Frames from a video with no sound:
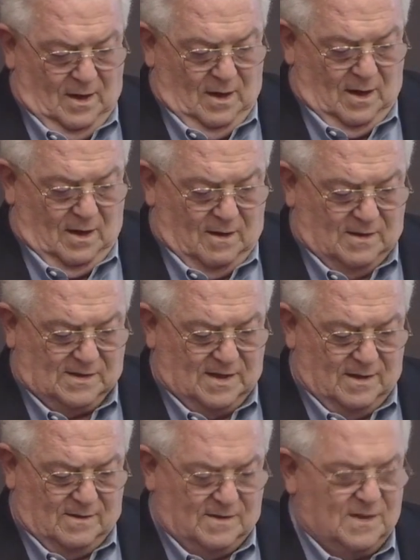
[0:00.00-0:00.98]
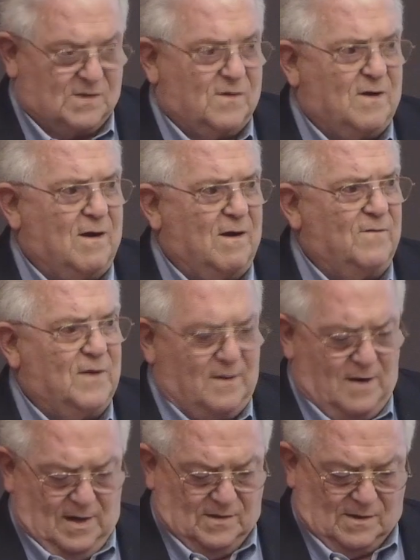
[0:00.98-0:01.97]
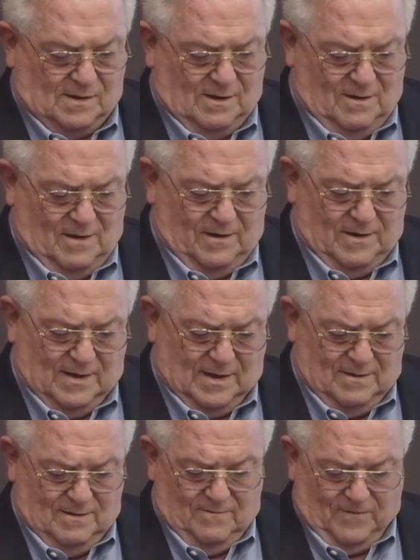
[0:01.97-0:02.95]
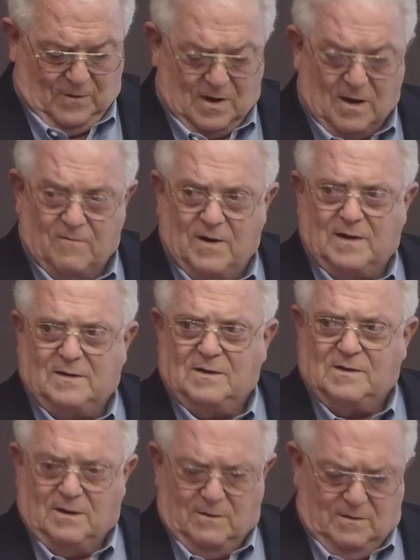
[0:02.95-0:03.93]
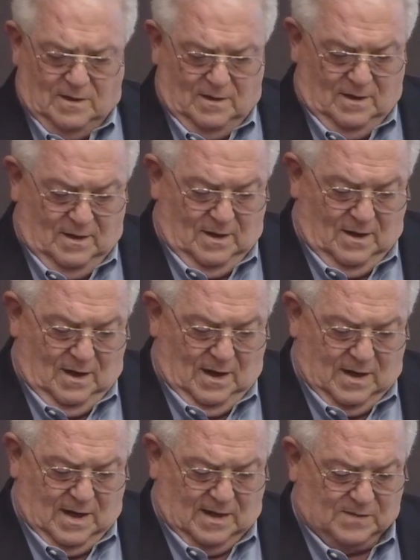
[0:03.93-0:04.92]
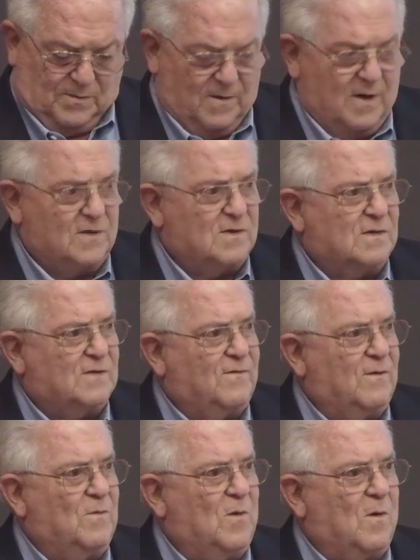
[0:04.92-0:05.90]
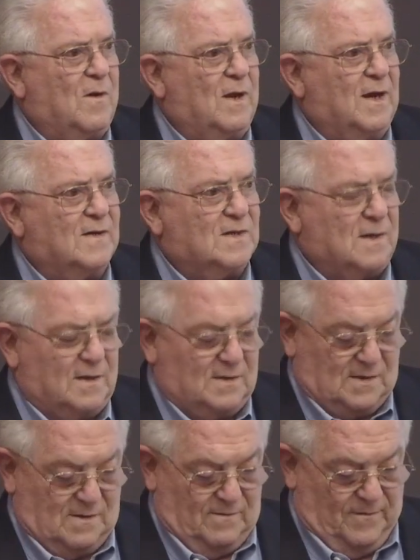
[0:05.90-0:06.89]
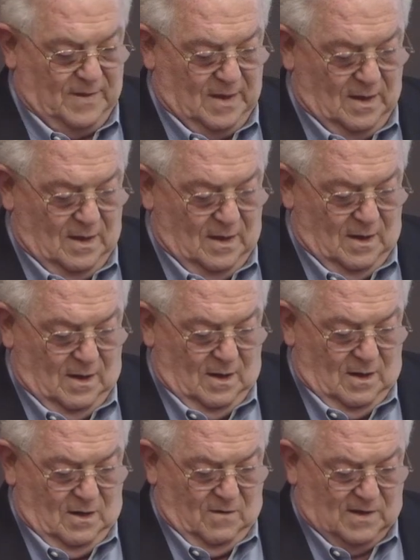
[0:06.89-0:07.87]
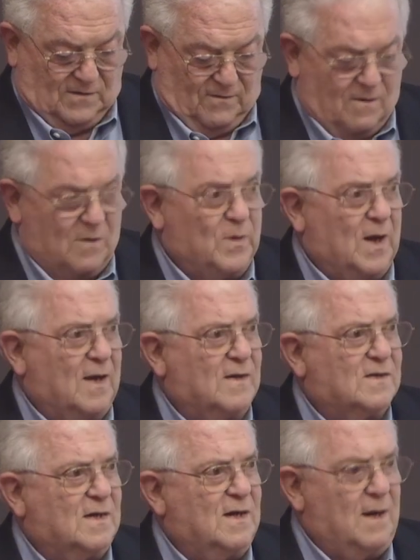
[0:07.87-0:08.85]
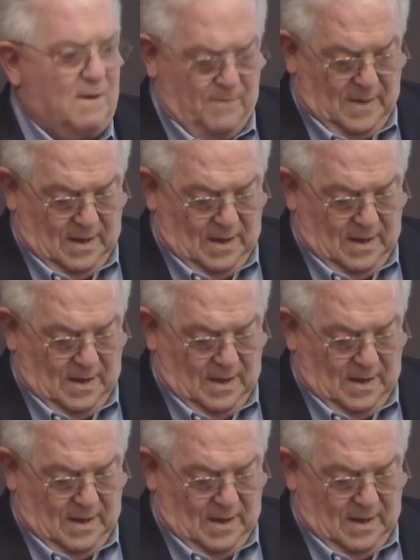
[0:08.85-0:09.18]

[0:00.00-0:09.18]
and our cynical disregard of international law than for our rectitude and aspirations for moral excellence. U.S. foreign policy